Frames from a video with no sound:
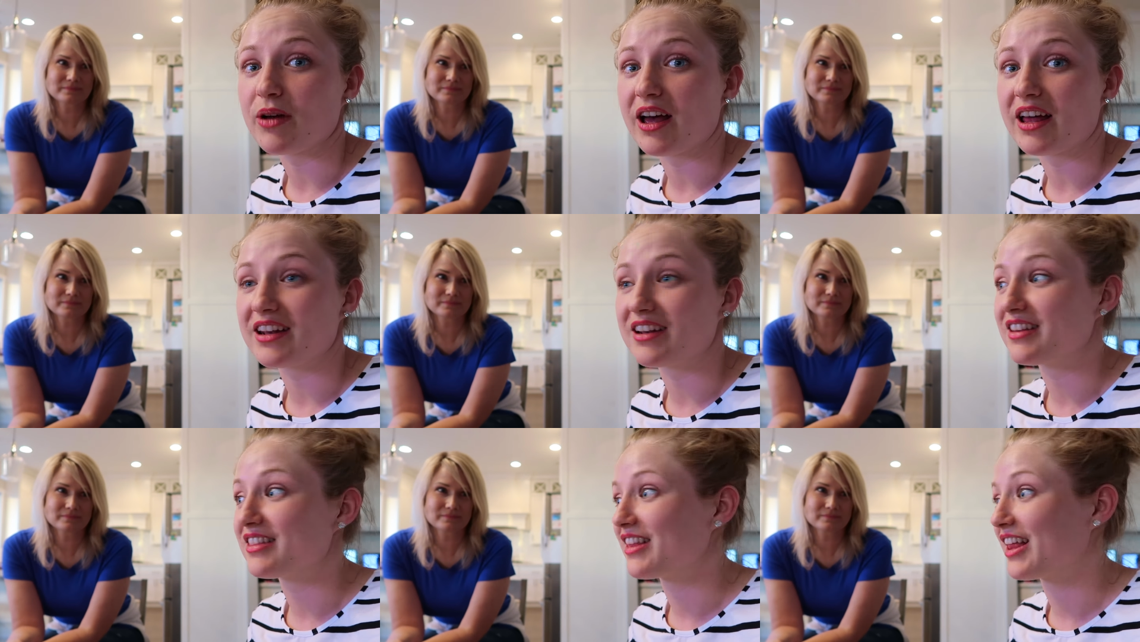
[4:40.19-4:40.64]

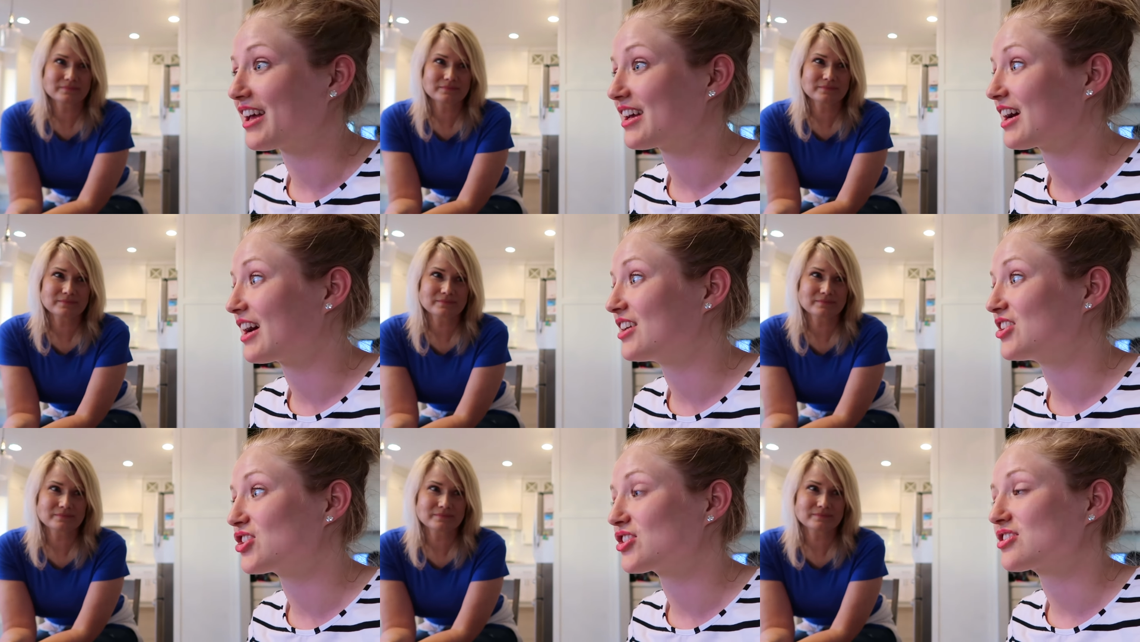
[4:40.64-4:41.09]
Speaker 1: And like
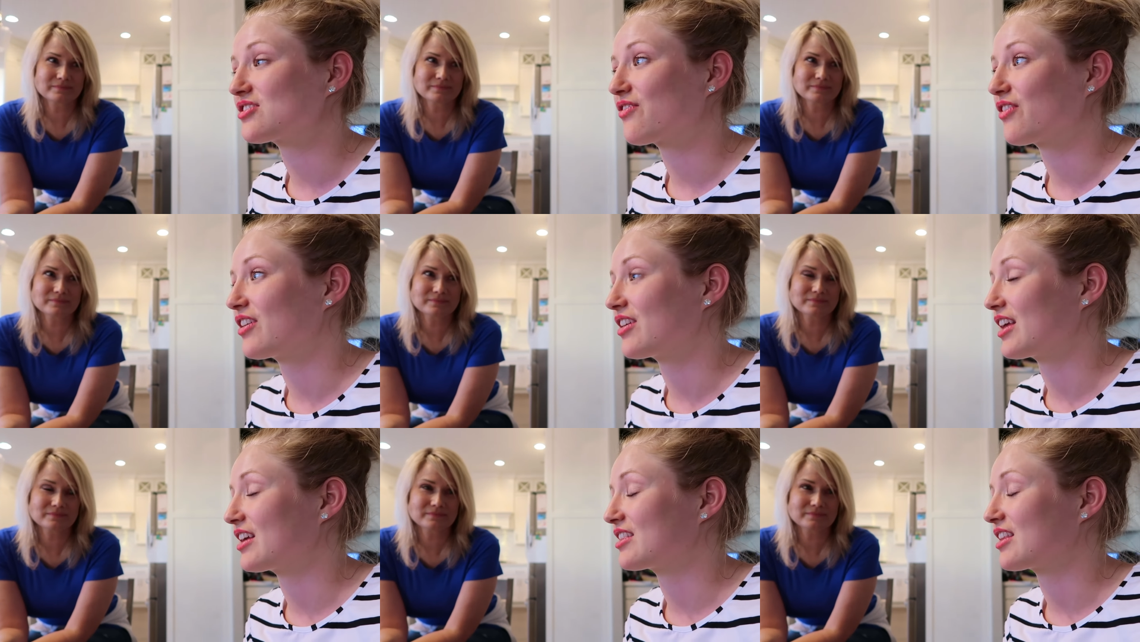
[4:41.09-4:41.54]
I just
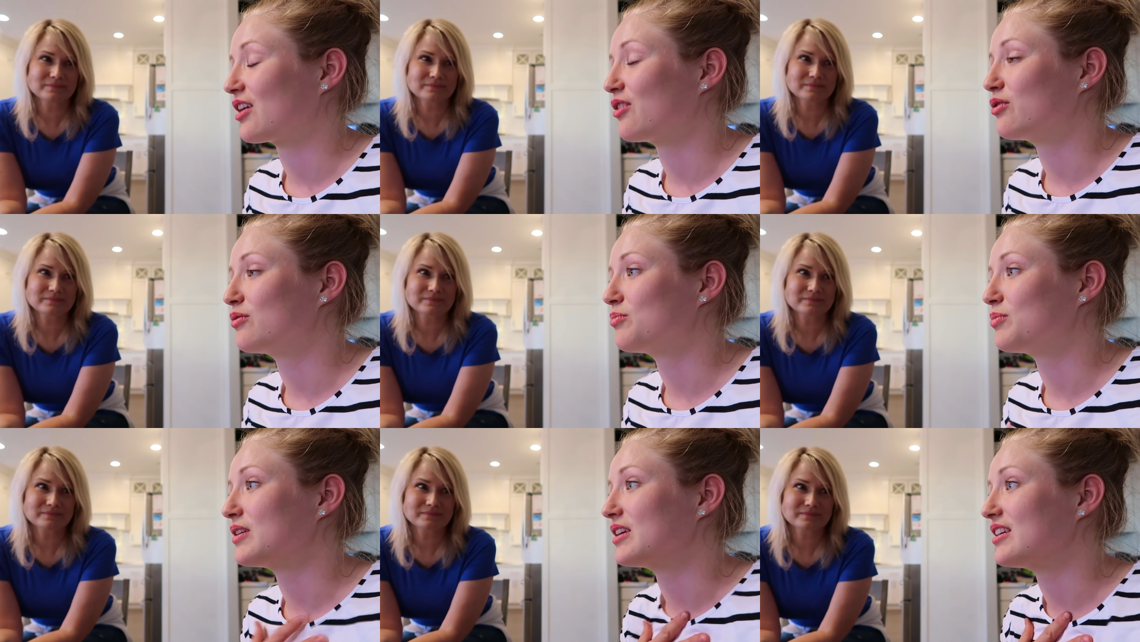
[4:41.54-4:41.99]
feel like that
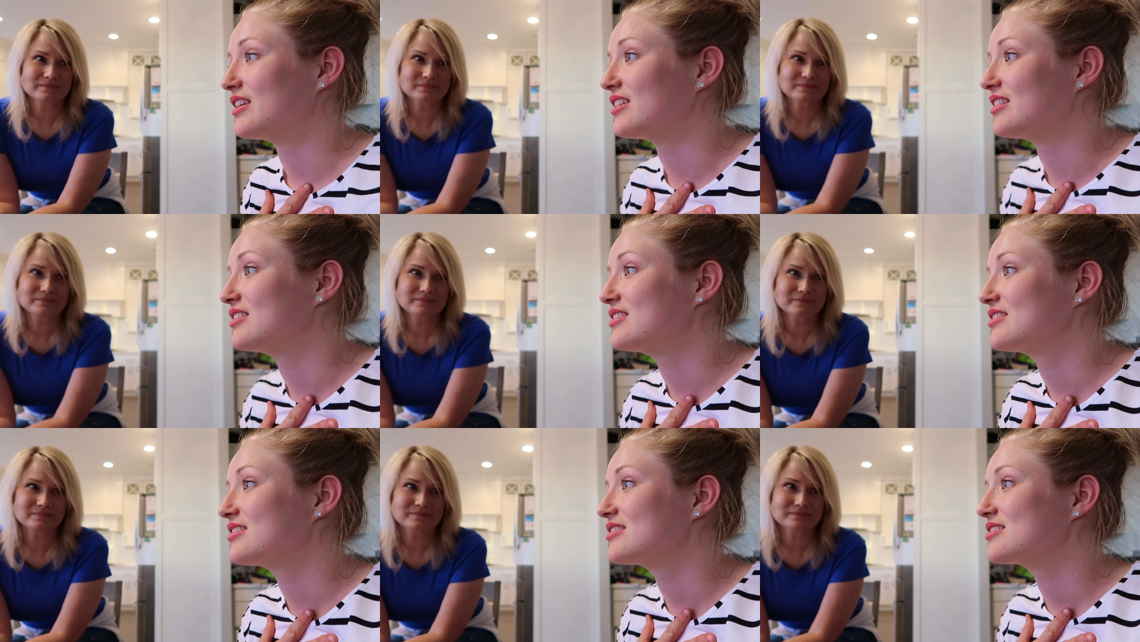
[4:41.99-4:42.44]
would be
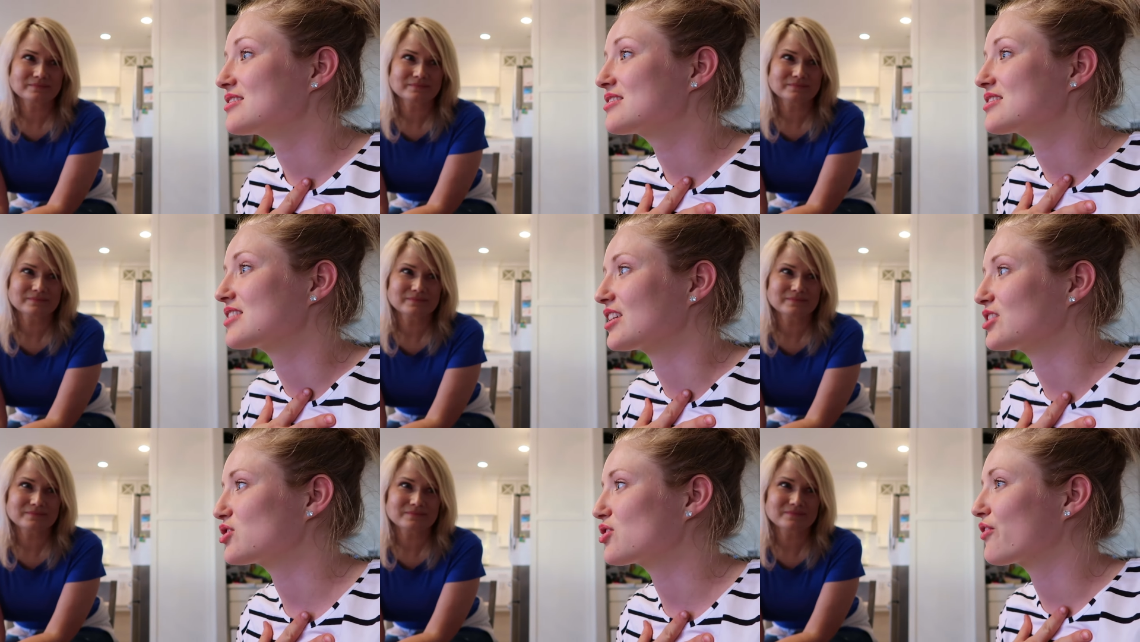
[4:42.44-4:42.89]

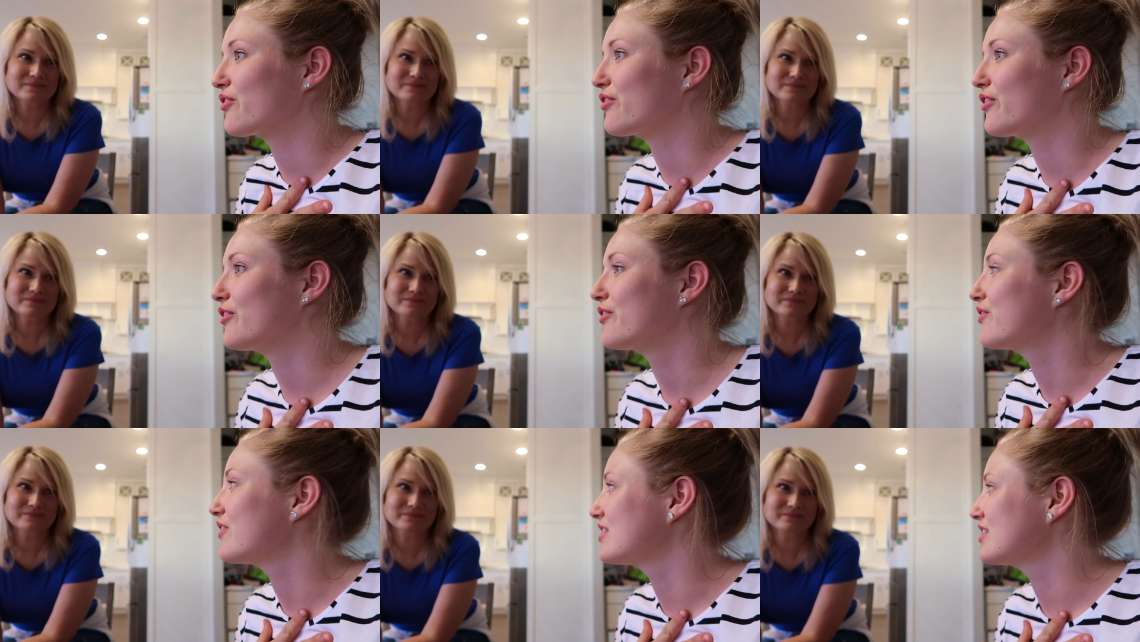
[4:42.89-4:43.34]
such a
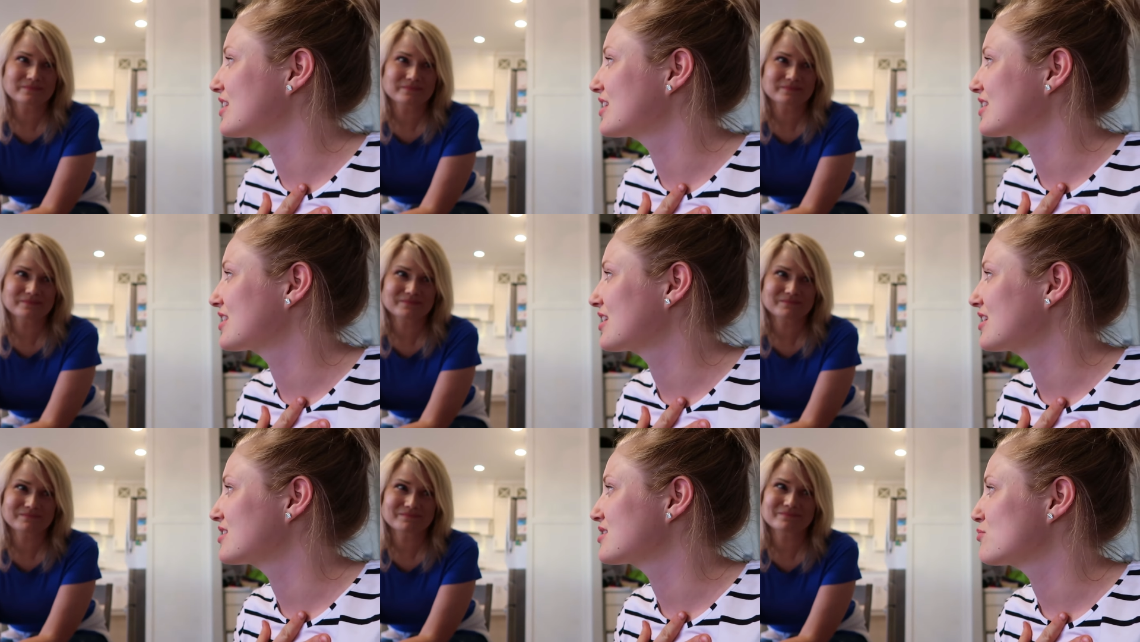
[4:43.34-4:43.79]
fulfilling
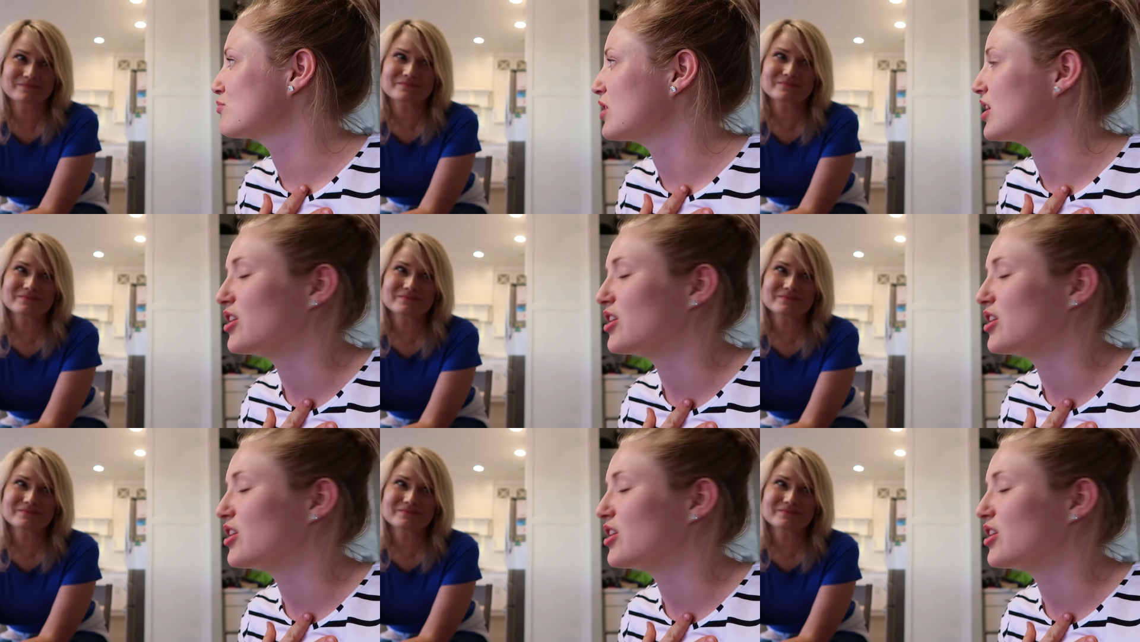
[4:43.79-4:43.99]
thing to